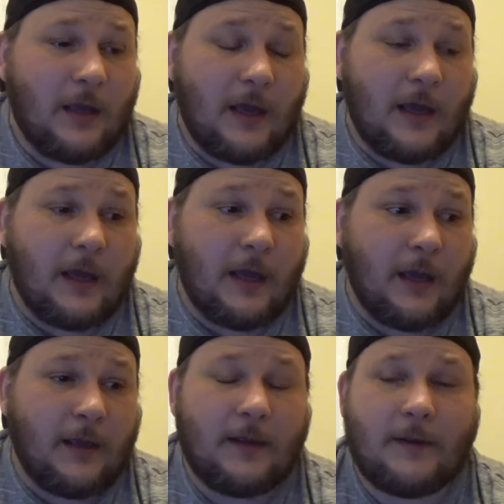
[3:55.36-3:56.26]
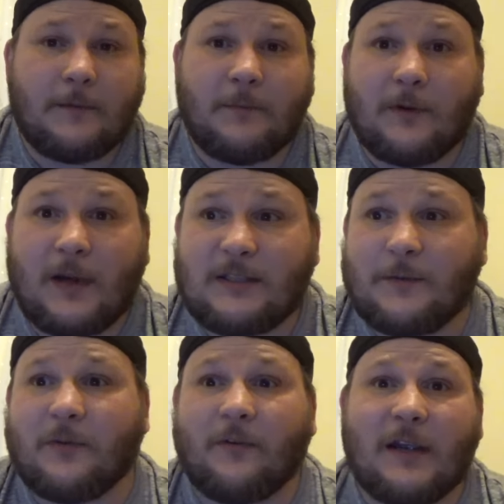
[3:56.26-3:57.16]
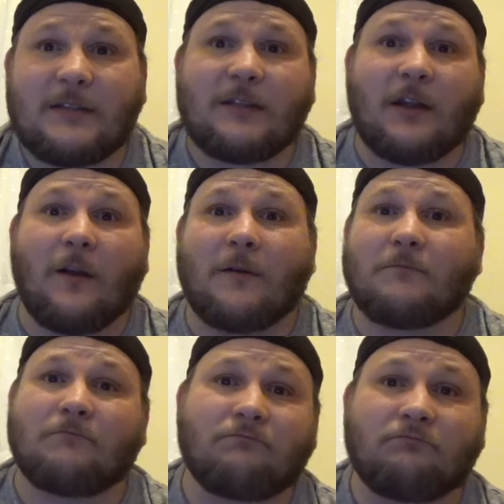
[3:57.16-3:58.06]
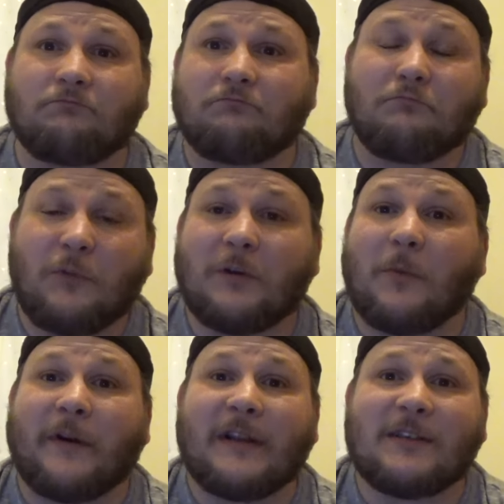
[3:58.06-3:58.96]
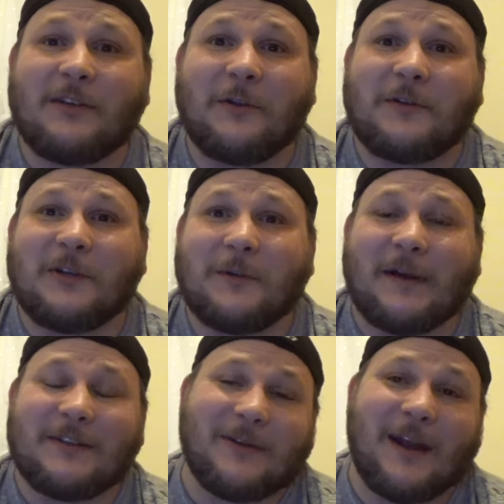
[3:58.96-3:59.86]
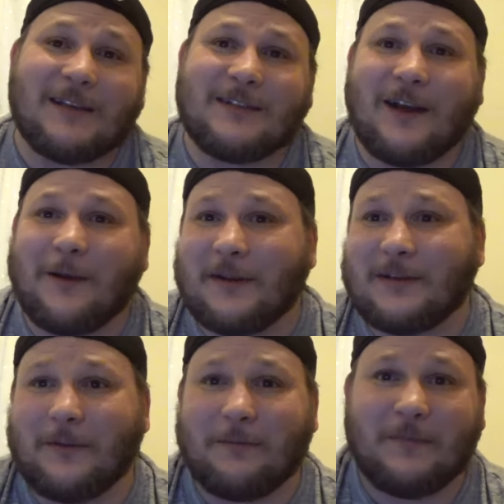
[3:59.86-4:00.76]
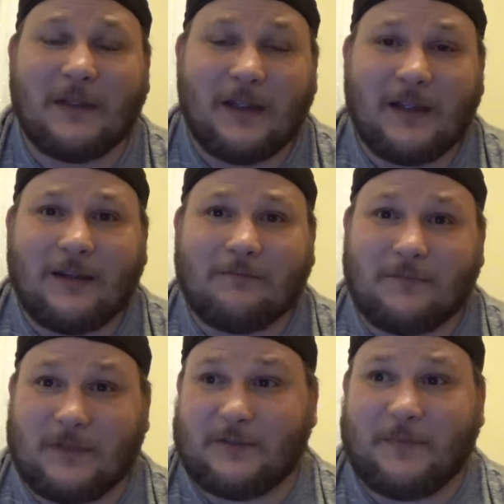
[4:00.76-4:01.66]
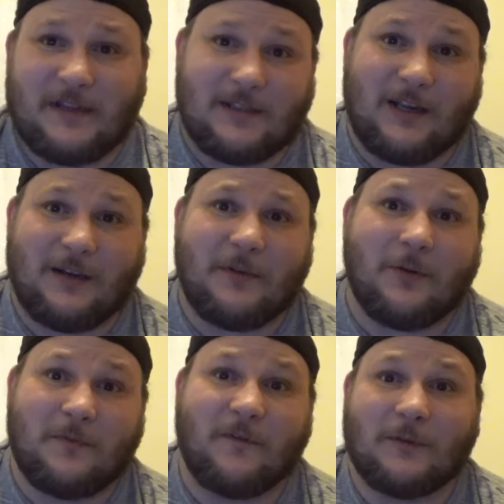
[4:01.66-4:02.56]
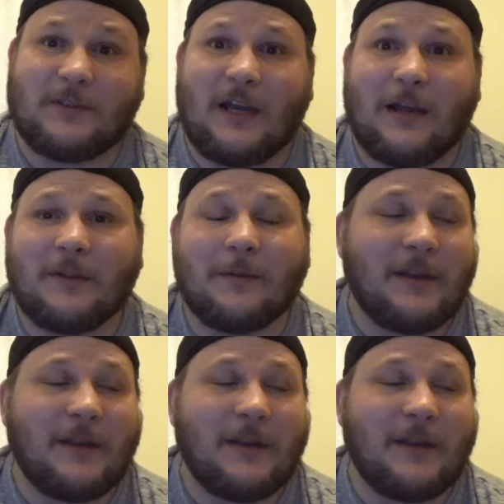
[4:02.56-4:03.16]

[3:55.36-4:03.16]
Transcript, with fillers: Uh, but as I progressed, I got more and more into YouTube. As you guys know, I do it. It's basically become full time at the